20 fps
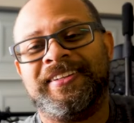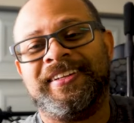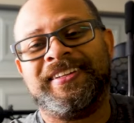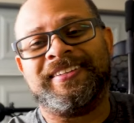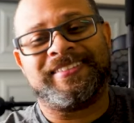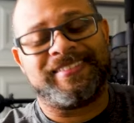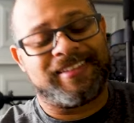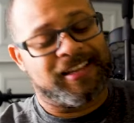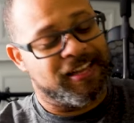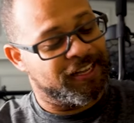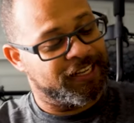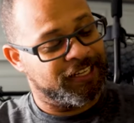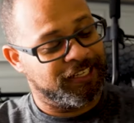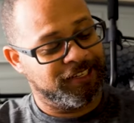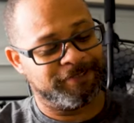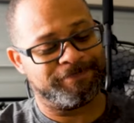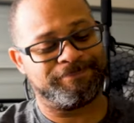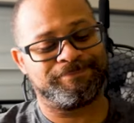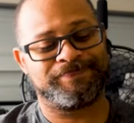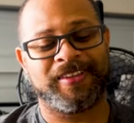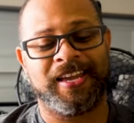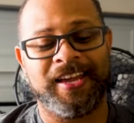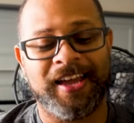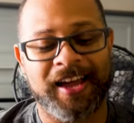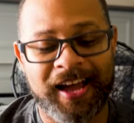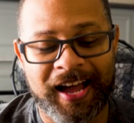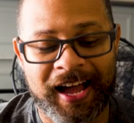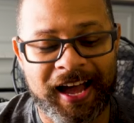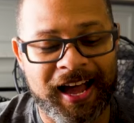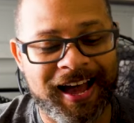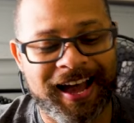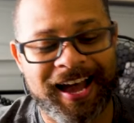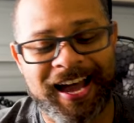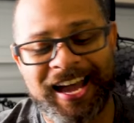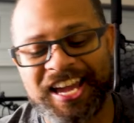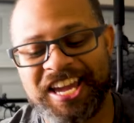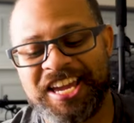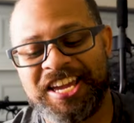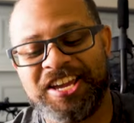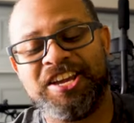to the design,
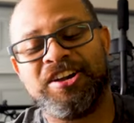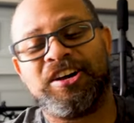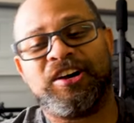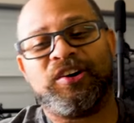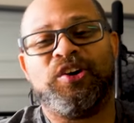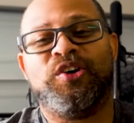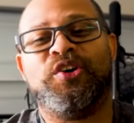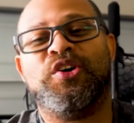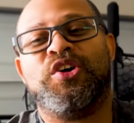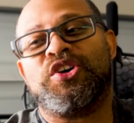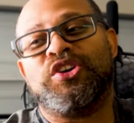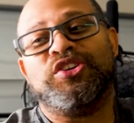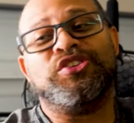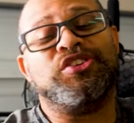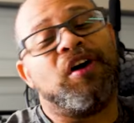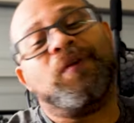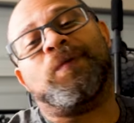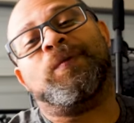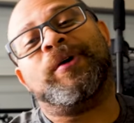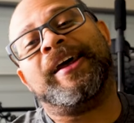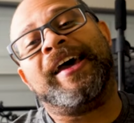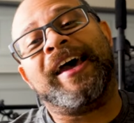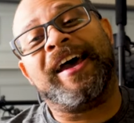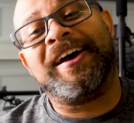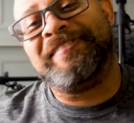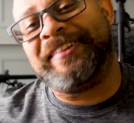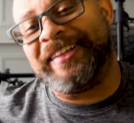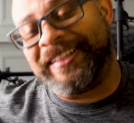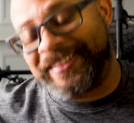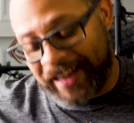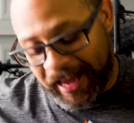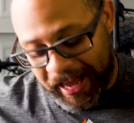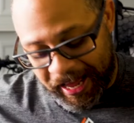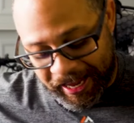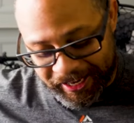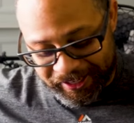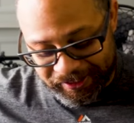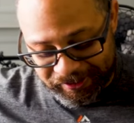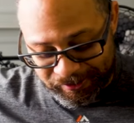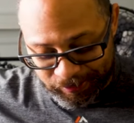I don't want to have any
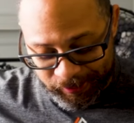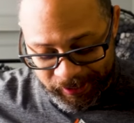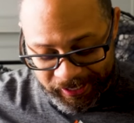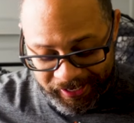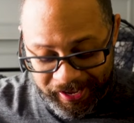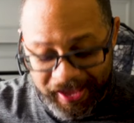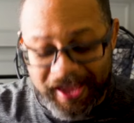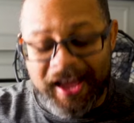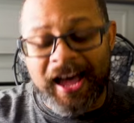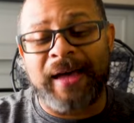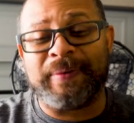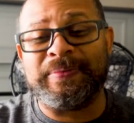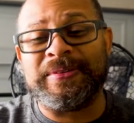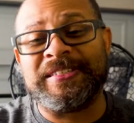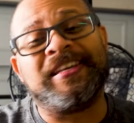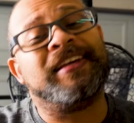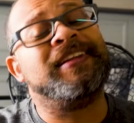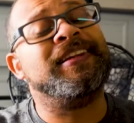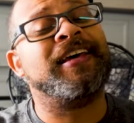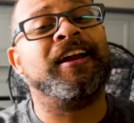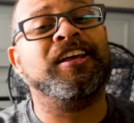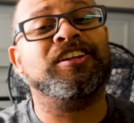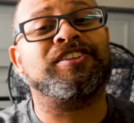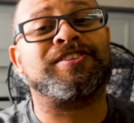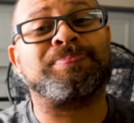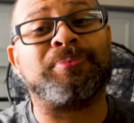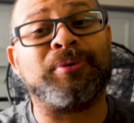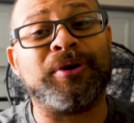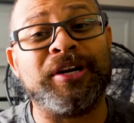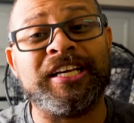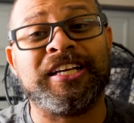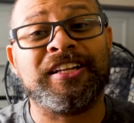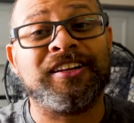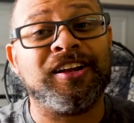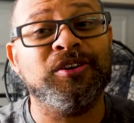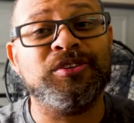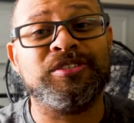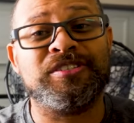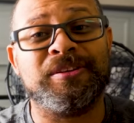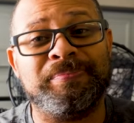ties, but I would say that it's pretty
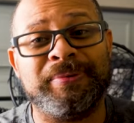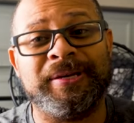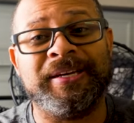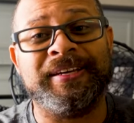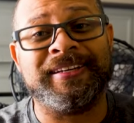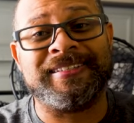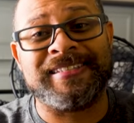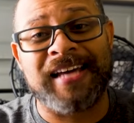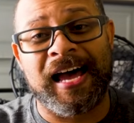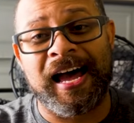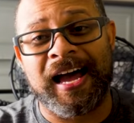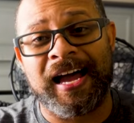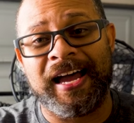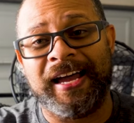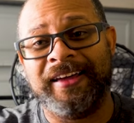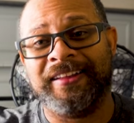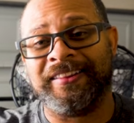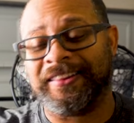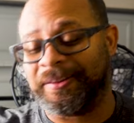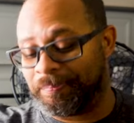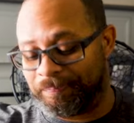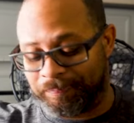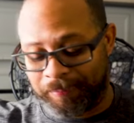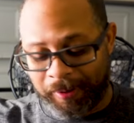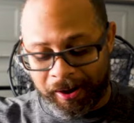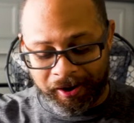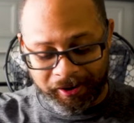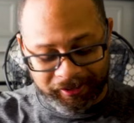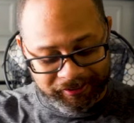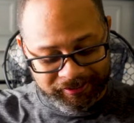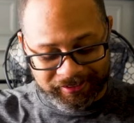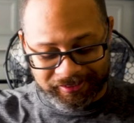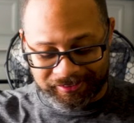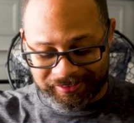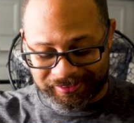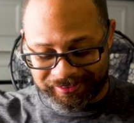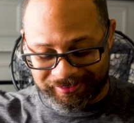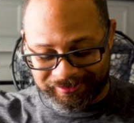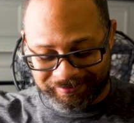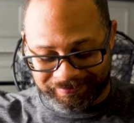close to being a tie. The box
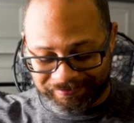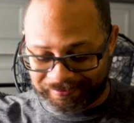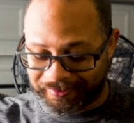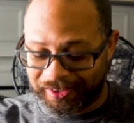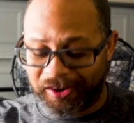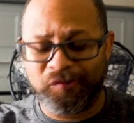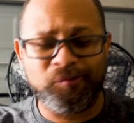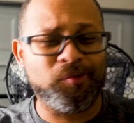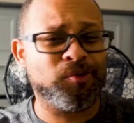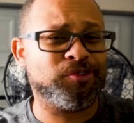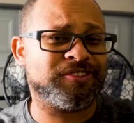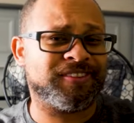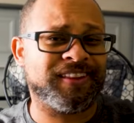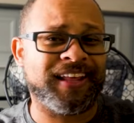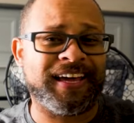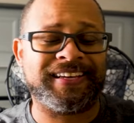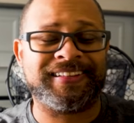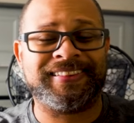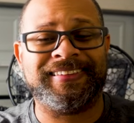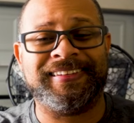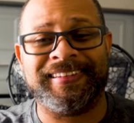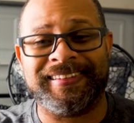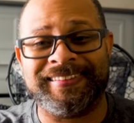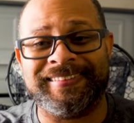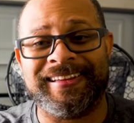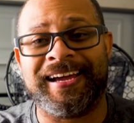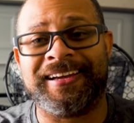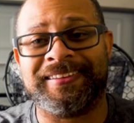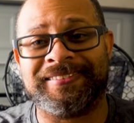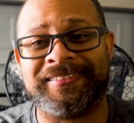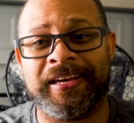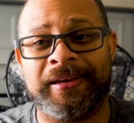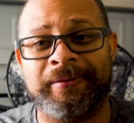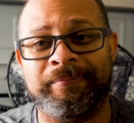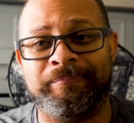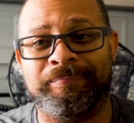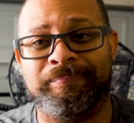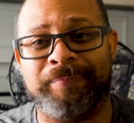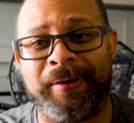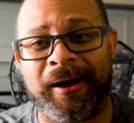is almost like the exact
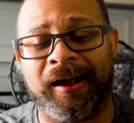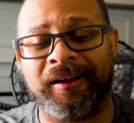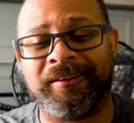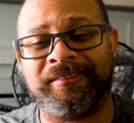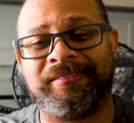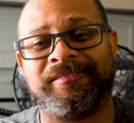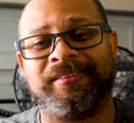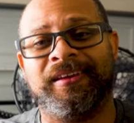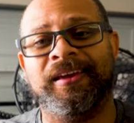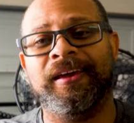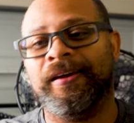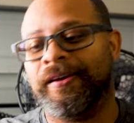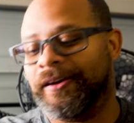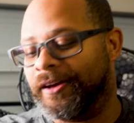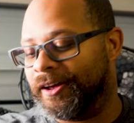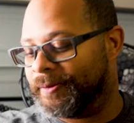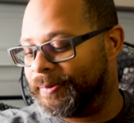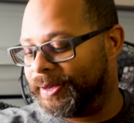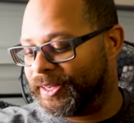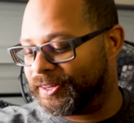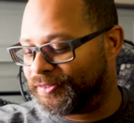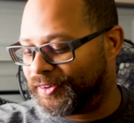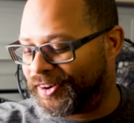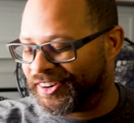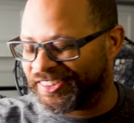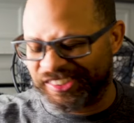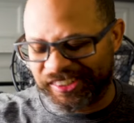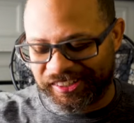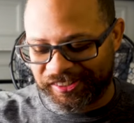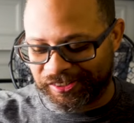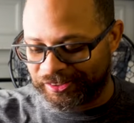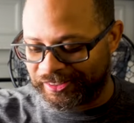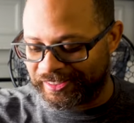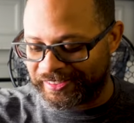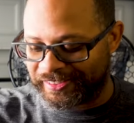same box as far as the little